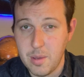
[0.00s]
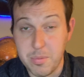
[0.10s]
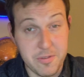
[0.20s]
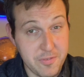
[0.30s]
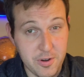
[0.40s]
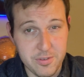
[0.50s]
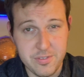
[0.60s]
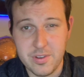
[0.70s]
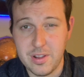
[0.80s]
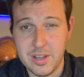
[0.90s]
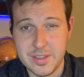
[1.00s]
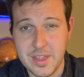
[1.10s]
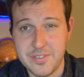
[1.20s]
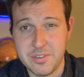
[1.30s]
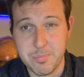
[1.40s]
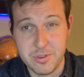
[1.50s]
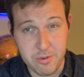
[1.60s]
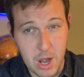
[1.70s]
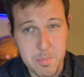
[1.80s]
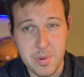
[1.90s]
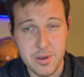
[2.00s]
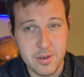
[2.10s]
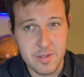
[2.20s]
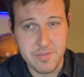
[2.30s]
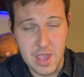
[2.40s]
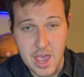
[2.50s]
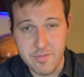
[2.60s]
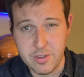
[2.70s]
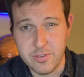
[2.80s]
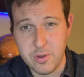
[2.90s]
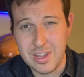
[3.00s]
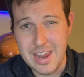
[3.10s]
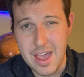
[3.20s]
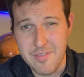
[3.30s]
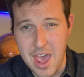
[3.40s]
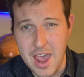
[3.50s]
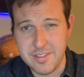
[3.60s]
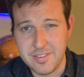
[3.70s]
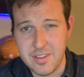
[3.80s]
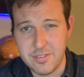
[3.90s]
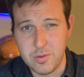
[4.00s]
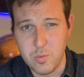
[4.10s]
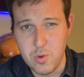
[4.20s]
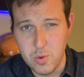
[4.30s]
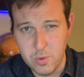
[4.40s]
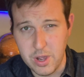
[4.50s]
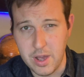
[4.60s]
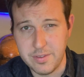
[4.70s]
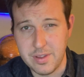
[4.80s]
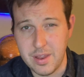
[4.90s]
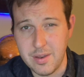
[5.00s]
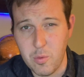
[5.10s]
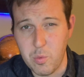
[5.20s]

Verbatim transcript: But first, click that subscribe button if you haven't so you can have access to new content